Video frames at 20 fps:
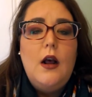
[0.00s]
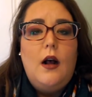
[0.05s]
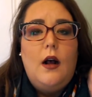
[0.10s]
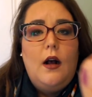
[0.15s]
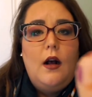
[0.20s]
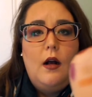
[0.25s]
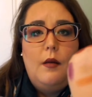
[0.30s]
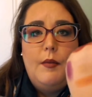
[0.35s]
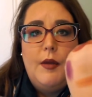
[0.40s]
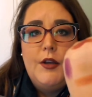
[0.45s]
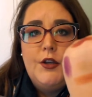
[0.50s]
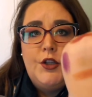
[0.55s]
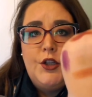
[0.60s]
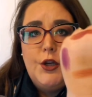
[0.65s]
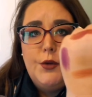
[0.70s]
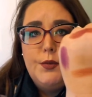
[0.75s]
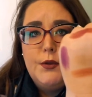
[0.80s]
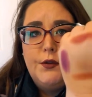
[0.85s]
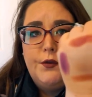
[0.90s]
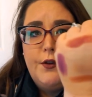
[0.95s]
um,
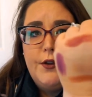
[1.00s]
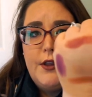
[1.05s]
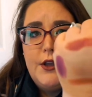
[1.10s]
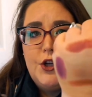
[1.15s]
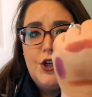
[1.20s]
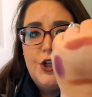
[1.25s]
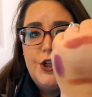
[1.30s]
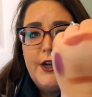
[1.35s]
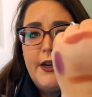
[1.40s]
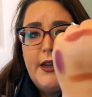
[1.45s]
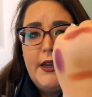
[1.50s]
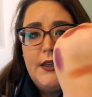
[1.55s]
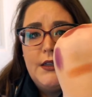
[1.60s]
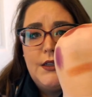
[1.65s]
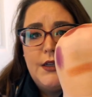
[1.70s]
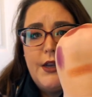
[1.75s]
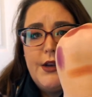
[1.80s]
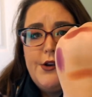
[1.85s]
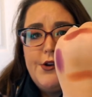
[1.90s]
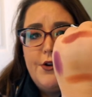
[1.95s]
dupes for these
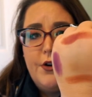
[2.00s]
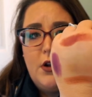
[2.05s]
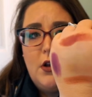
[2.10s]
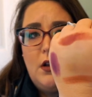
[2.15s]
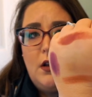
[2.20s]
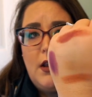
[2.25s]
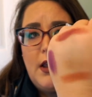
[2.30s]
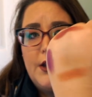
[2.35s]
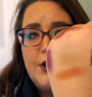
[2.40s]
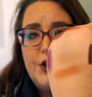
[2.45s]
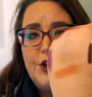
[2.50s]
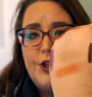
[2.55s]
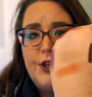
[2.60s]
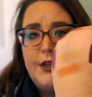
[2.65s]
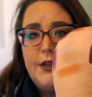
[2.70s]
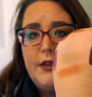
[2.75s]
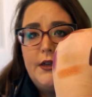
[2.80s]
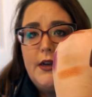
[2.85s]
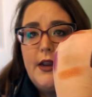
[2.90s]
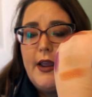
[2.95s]
shades in your collection
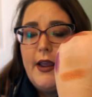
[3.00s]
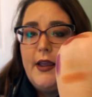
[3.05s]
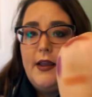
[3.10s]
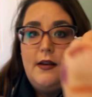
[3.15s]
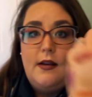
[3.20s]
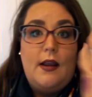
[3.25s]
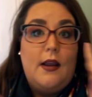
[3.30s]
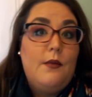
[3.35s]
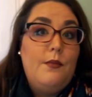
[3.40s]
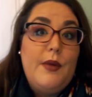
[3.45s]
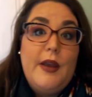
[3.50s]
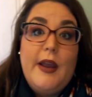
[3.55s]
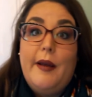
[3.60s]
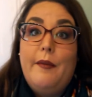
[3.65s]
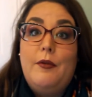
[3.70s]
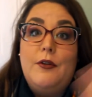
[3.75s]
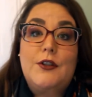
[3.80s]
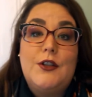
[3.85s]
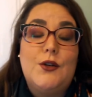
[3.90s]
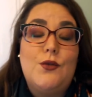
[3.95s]
and and be
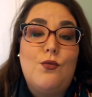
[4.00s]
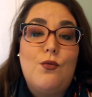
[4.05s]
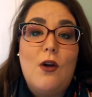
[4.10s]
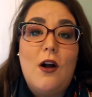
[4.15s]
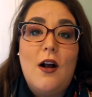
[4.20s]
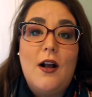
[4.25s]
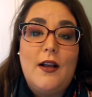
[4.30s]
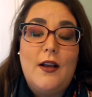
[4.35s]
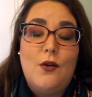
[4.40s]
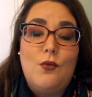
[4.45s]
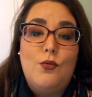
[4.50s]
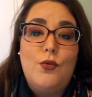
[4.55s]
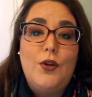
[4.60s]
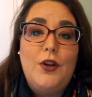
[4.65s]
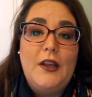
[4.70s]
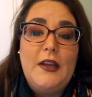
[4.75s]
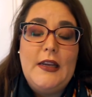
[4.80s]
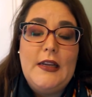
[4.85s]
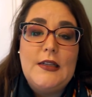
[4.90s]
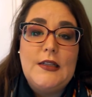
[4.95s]
able to rock a
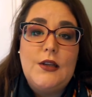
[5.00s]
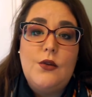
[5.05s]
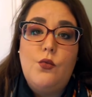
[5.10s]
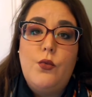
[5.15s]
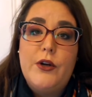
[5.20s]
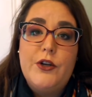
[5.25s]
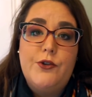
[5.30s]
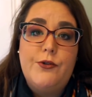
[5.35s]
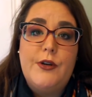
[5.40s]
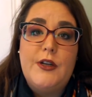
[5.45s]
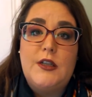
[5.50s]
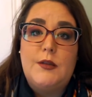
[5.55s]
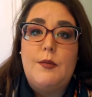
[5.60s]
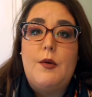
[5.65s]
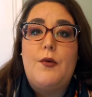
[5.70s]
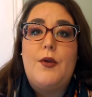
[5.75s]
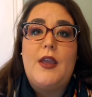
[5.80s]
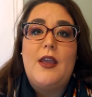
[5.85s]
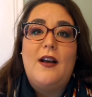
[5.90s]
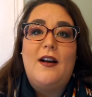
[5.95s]
really easy wintry
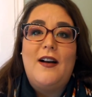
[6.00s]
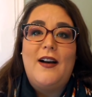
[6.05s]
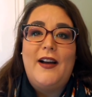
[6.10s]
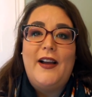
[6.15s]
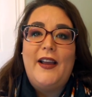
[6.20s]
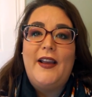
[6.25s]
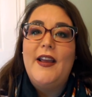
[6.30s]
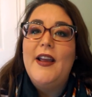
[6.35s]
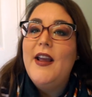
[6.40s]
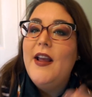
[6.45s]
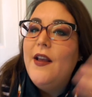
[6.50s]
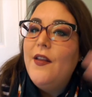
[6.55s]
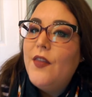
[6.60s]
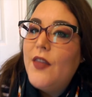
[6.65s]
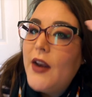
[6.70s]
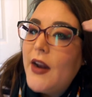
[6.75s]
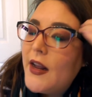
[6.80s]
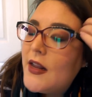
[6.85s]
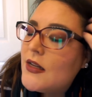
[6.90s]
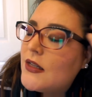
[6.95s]
smoky eye
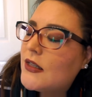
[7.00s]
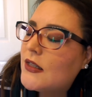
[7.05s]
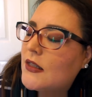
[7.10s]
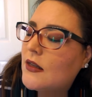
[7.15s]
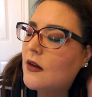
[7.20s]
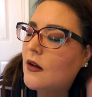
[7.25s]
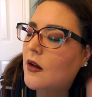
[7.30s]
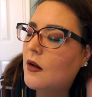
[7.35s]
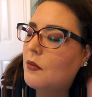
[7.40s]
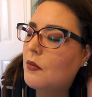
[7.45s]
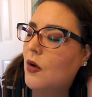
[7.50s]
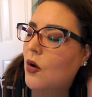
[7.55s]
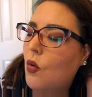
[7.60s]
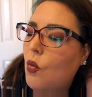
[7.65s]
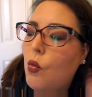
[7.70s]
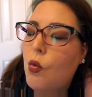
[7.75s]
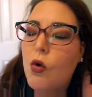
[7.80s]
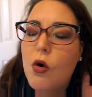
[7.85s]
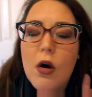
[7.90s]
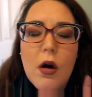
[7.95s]
that has
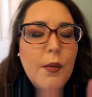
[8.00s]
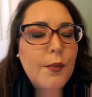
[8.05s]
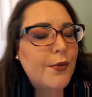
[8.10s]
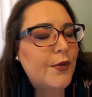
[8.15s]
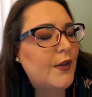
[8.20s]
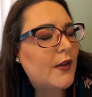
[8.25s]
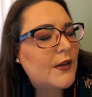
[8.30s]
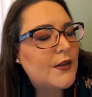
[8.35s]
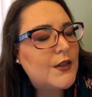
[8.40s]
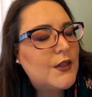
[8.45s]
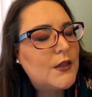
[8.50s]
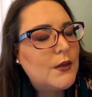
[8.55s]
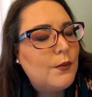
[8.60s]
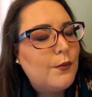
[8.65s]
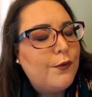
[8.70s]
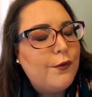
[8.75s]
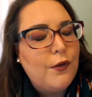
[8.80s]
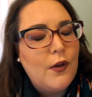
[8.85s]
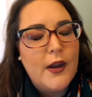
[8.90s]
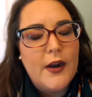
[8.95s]
some warmth and
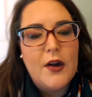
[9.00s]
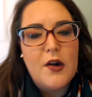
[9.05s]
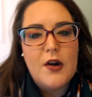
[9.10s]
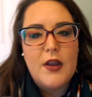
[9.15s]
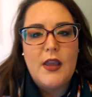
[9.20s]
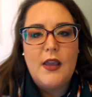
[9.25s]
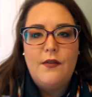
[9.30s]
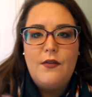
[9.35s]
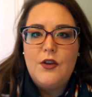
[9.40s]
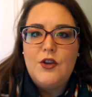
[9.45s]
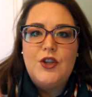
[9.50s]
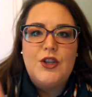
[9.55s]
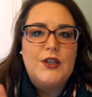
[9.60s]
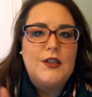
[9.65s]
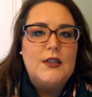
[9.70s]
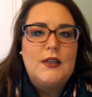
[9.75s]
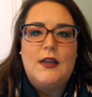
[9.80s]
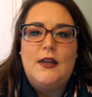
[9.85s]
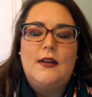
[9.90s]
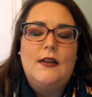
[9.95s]
some flair to give you
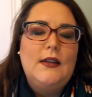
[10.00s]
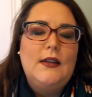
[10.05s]
just a